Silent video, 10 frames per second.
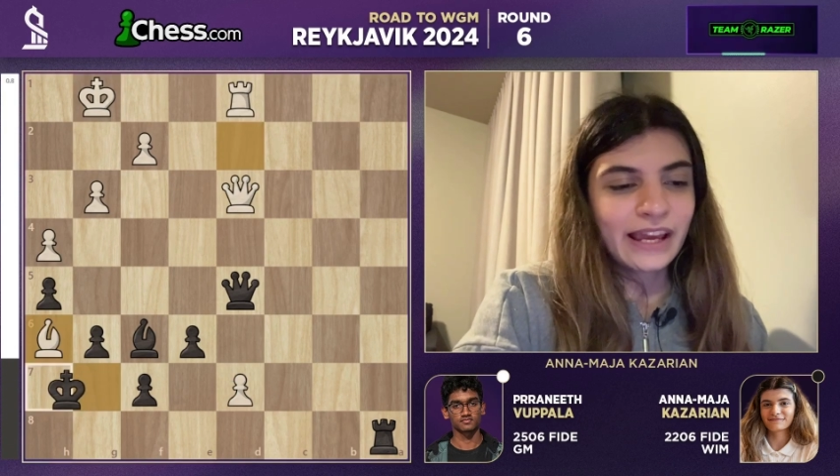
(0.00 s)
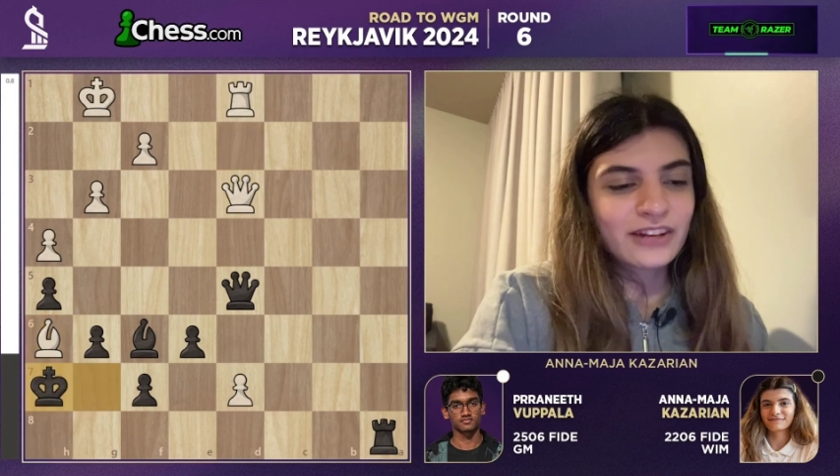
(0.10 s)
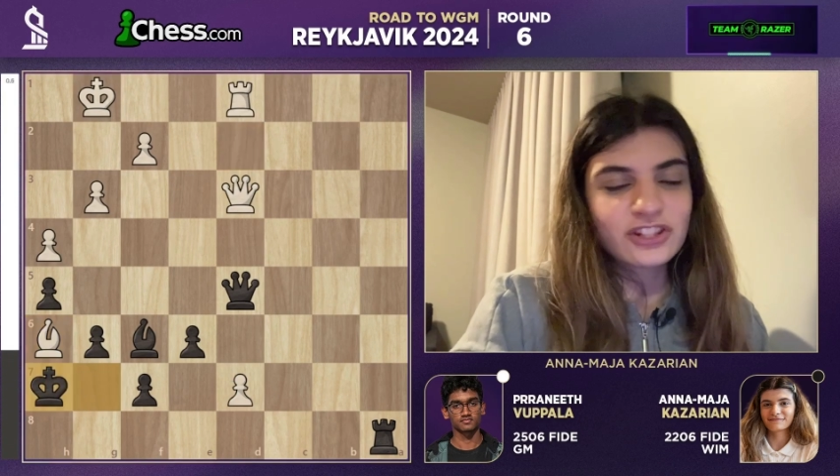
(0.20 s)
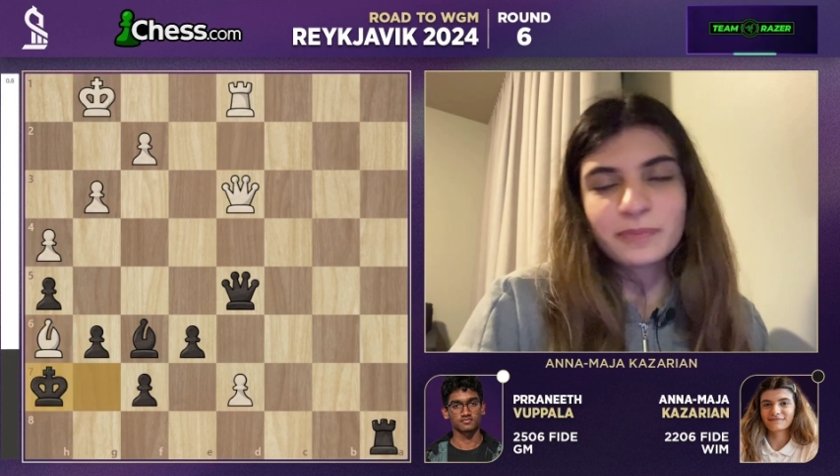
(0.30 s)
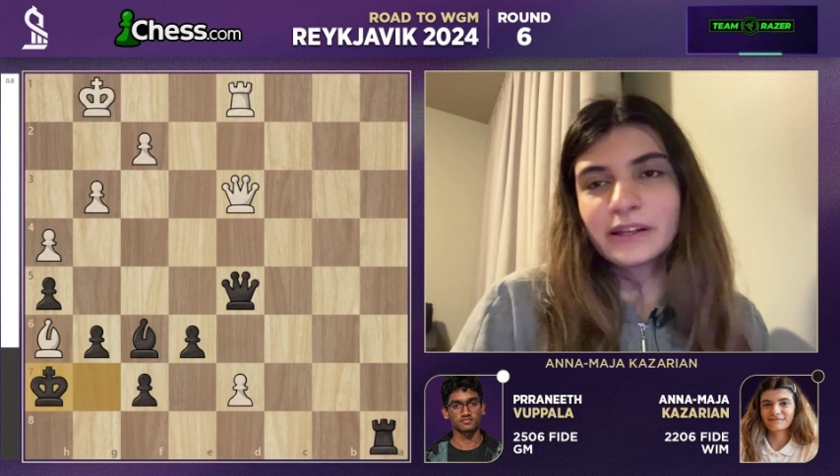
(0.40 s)

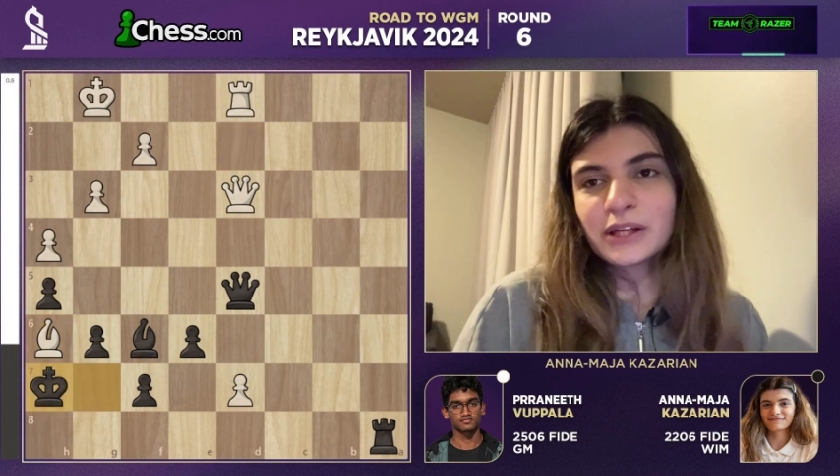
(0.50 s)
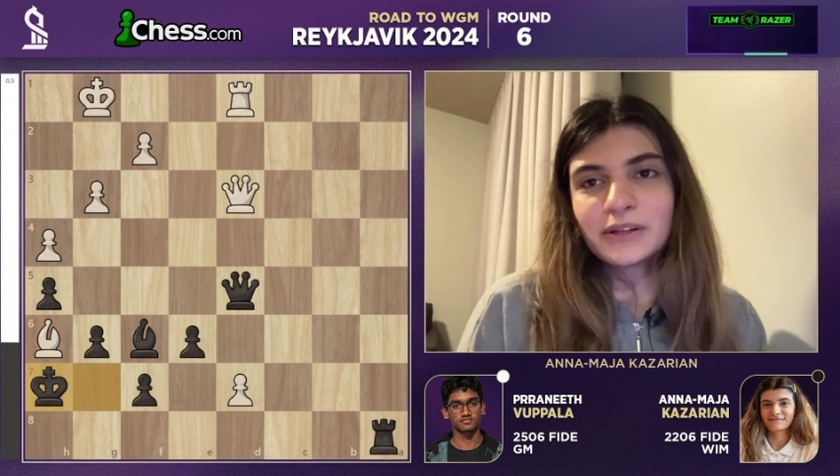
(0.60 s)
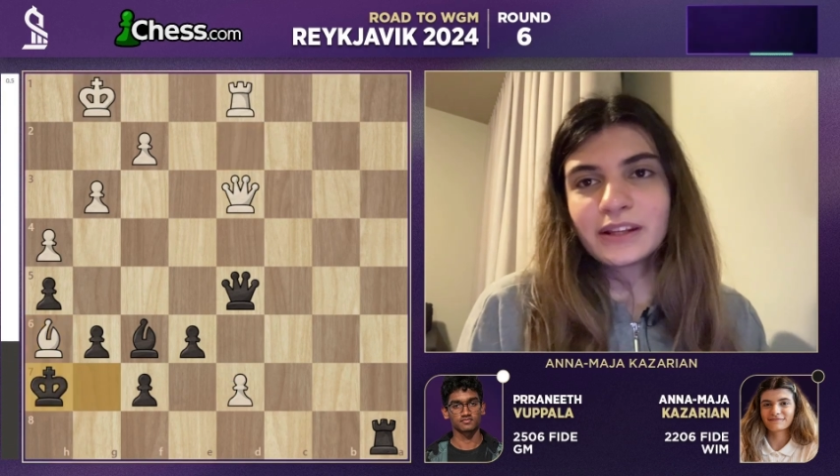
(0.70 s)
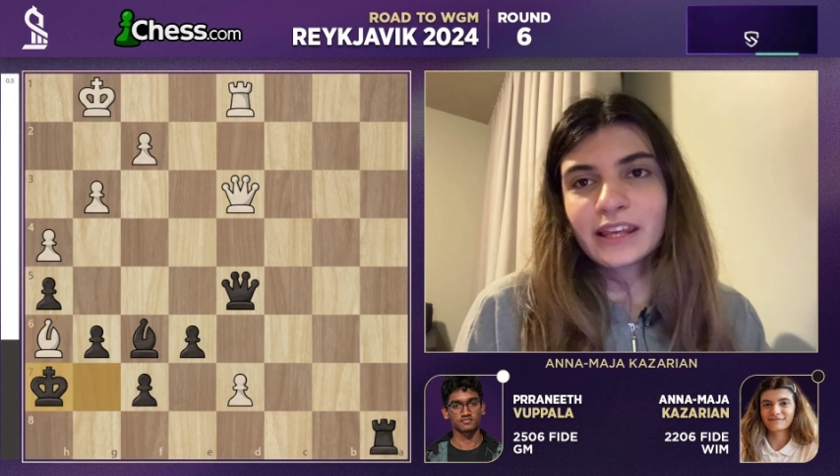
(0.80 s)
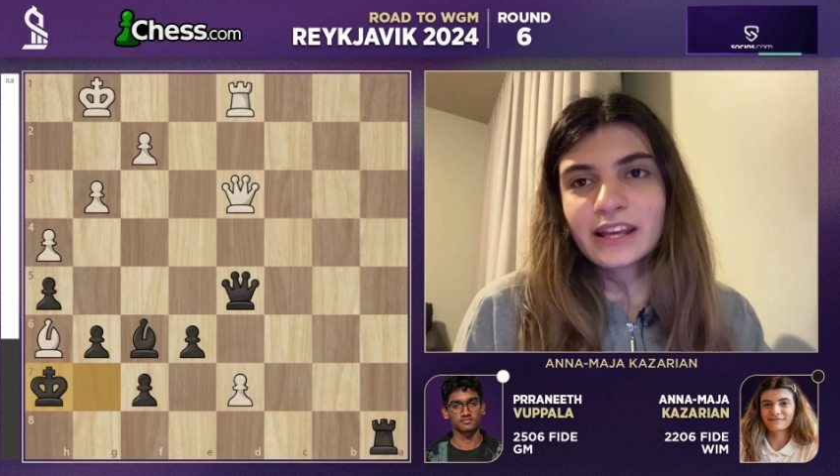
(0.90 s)
can just play
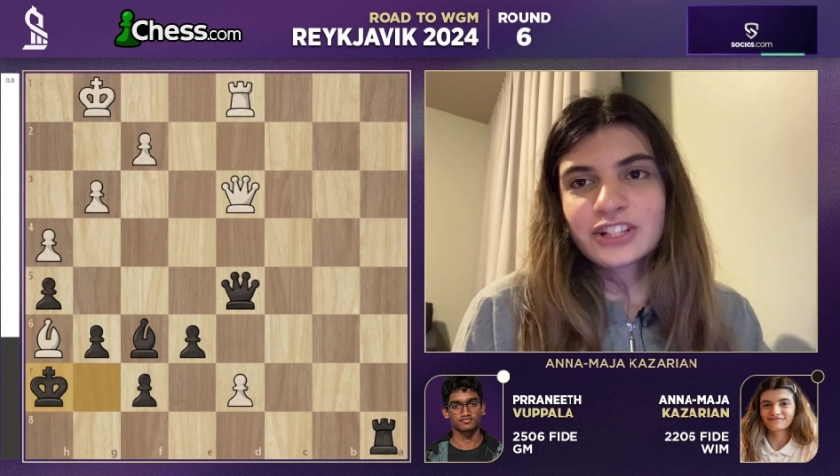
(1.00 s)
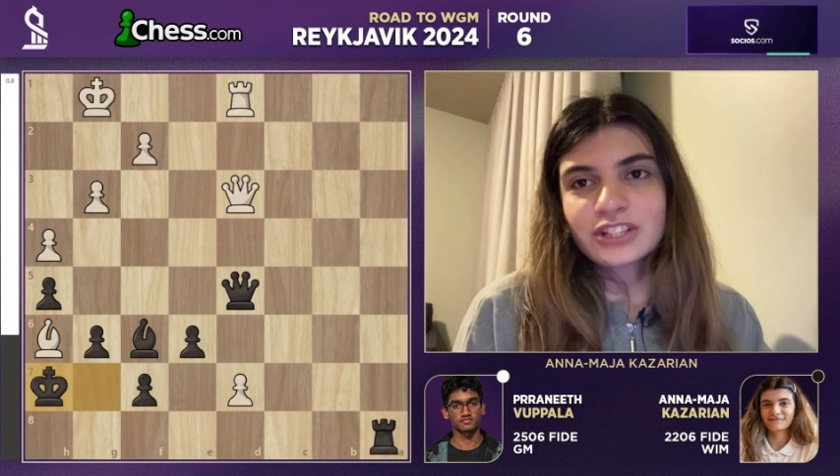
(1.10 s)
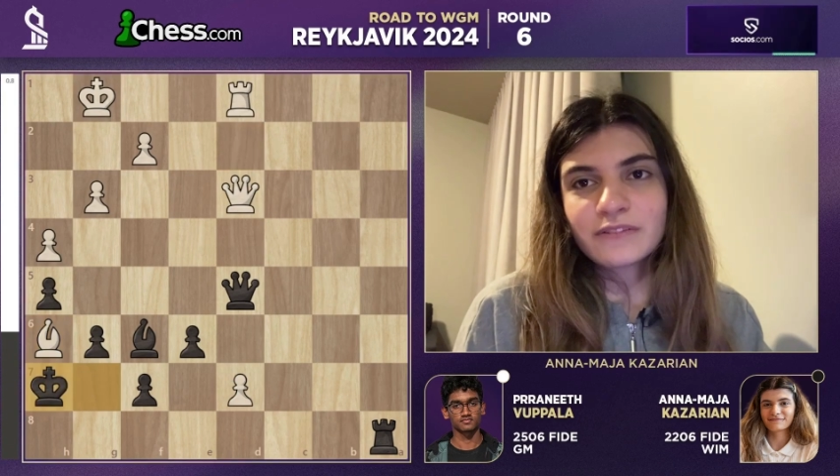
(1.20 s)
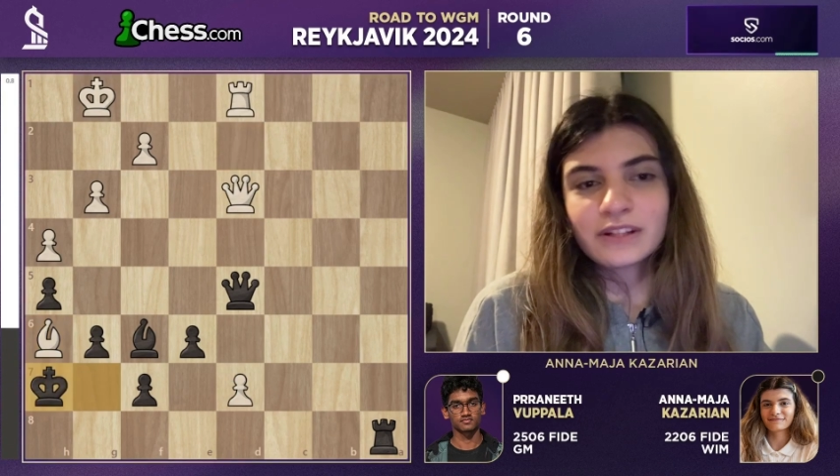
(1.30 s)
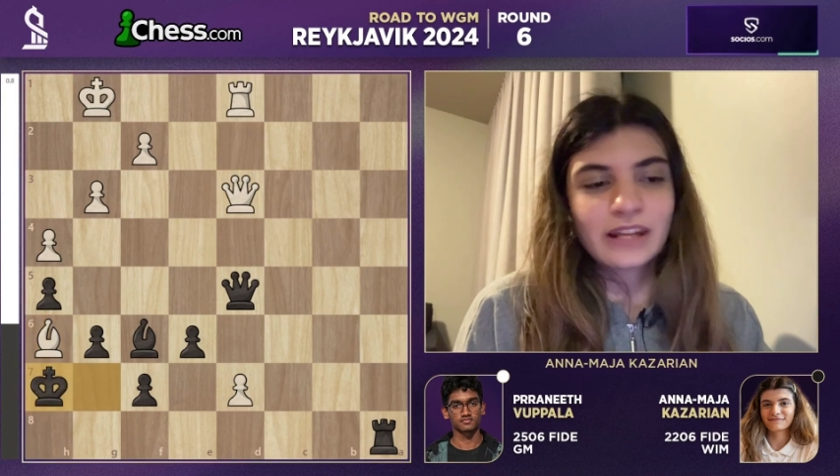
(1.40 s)
king
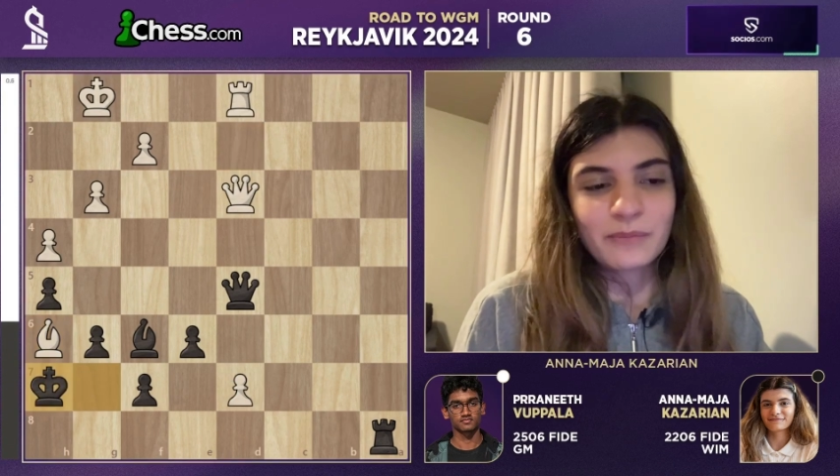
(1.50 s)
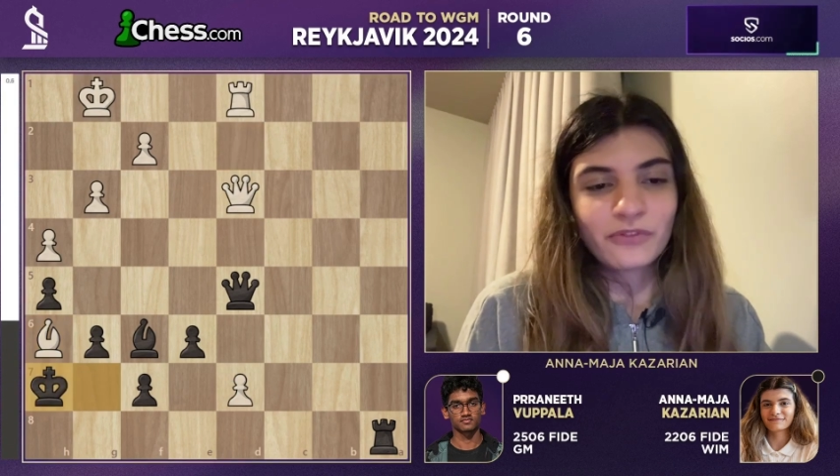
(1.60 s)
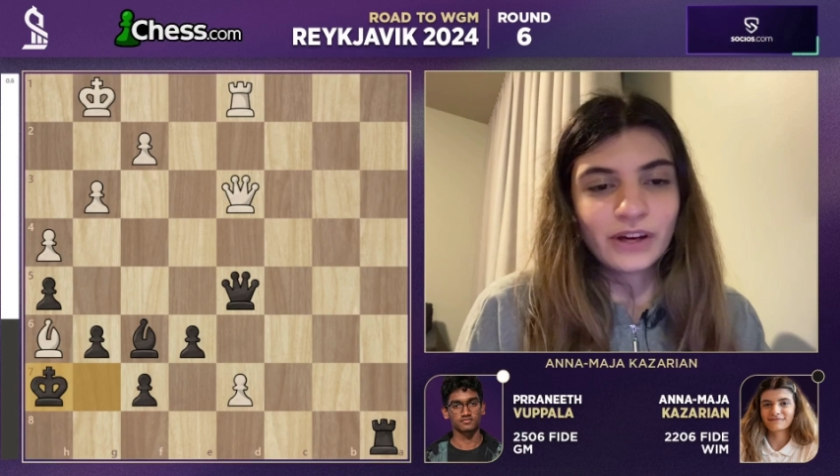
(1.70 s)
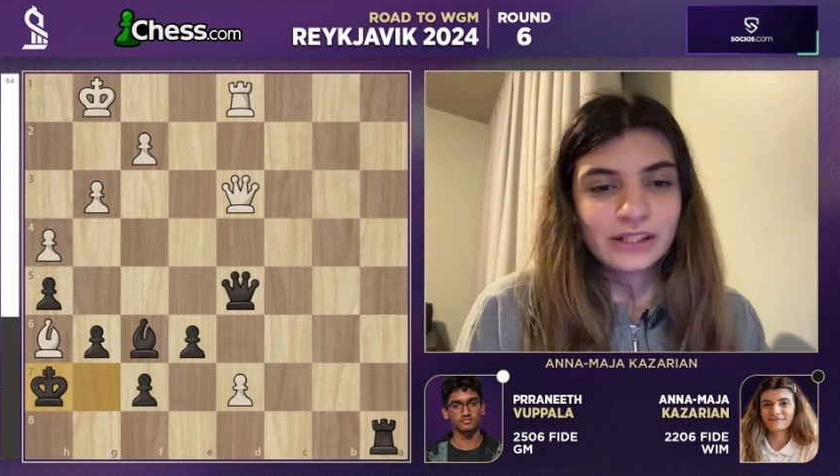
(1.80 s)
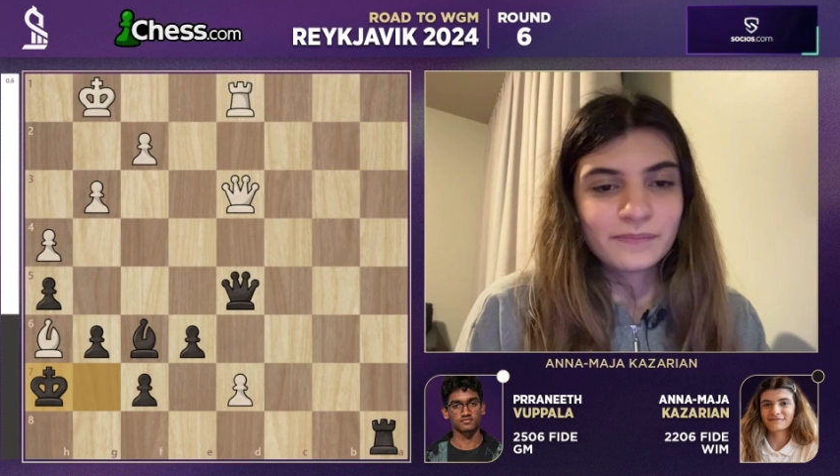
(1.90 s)
h7 and I'm
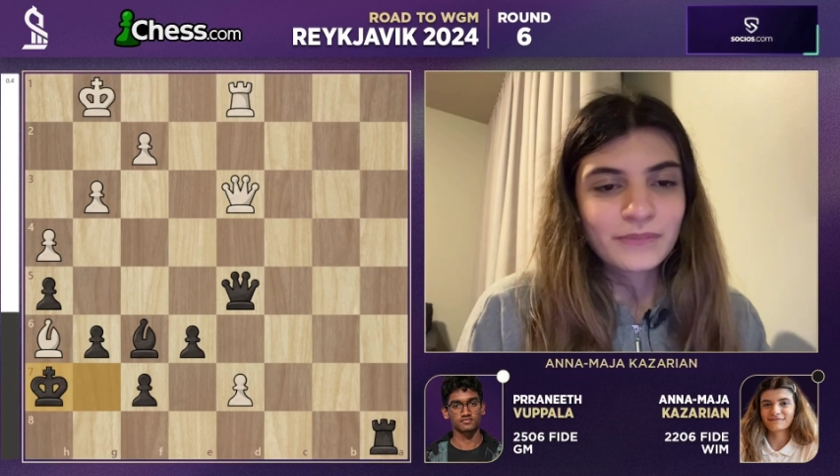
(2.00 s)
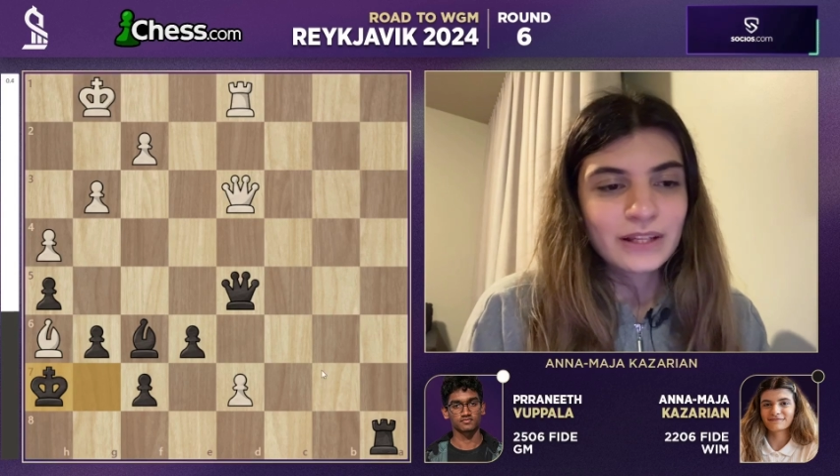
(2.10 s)
fine.